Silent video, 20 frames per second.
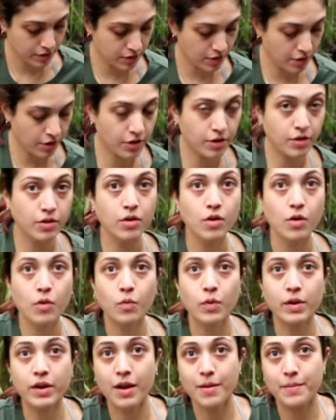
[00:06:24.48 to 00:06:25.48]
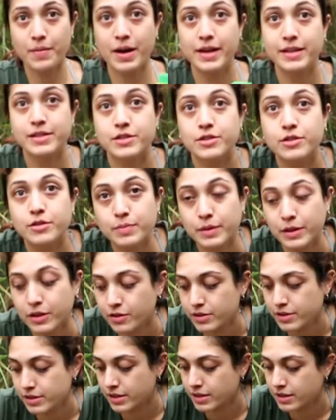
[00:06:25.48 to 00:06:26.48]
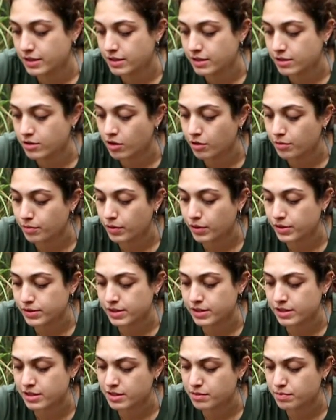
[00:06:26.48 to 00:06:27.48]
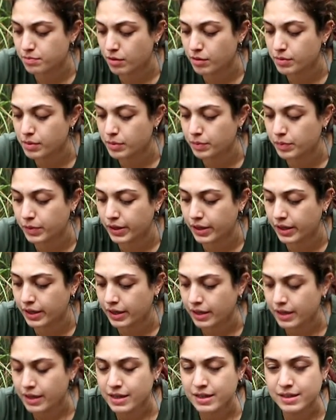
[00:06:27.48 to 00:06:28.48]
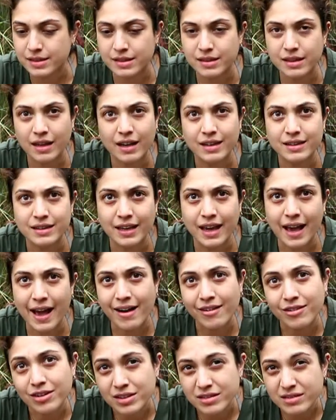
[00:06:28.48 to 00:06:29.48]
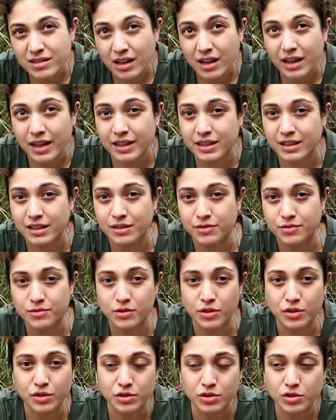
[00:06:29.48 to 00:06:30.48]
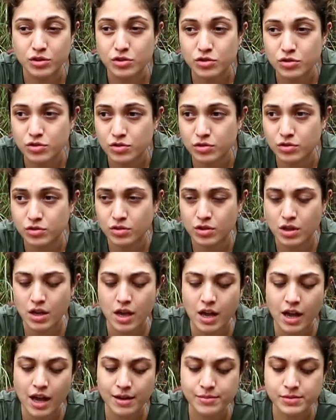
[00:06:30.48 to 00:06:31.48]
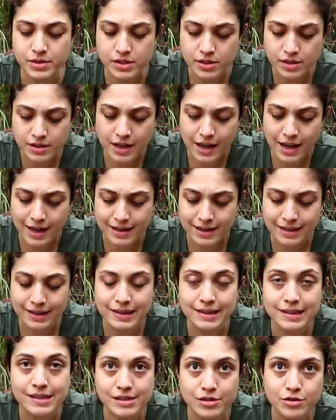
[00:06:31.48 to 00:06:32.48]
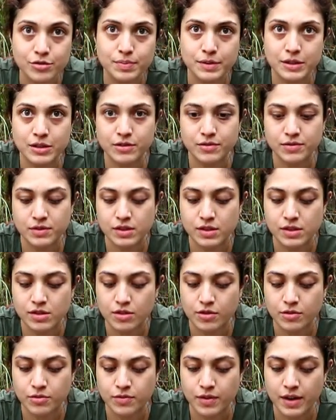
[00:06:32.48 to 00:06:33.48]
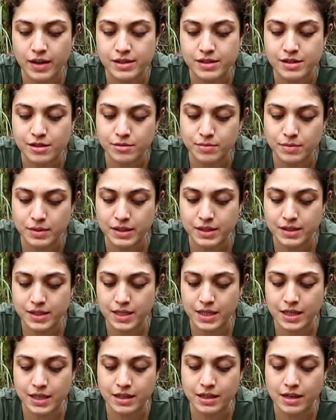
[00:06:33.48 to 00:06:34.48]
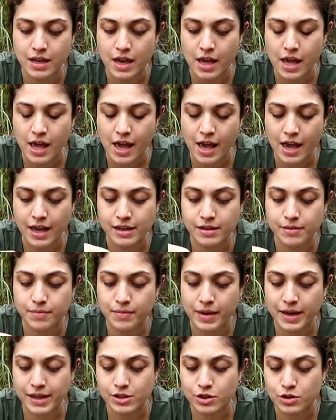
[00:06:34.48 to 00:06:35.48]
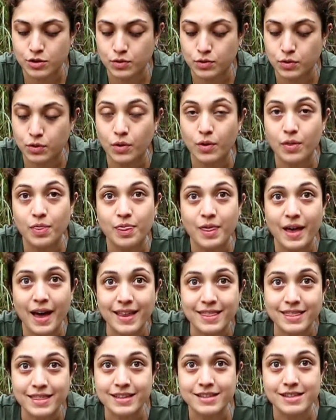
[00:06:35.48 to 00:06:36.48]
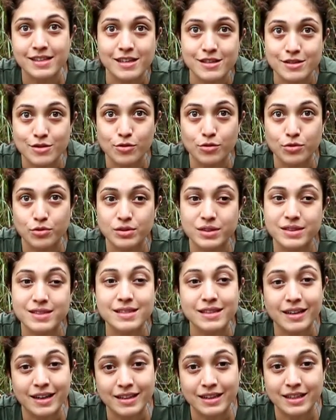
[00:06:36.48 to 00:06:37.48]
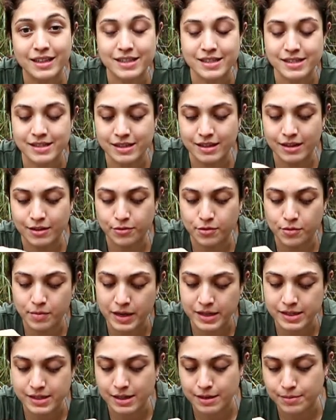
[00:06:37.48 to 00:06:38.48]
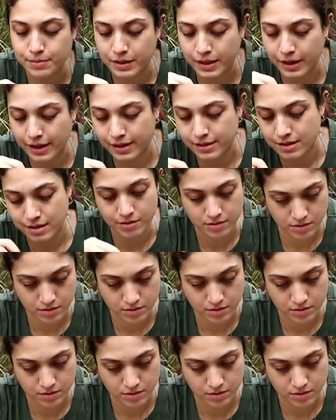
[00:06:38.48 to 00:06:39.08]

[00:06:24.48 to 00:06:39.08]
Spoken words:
So what I might do, because this is compost and it's probably slightly alkaline, if not neutral, I'm just going to add a little bit of this sulfate to mix in and make sure that this is all slightly acidic for my tea plant.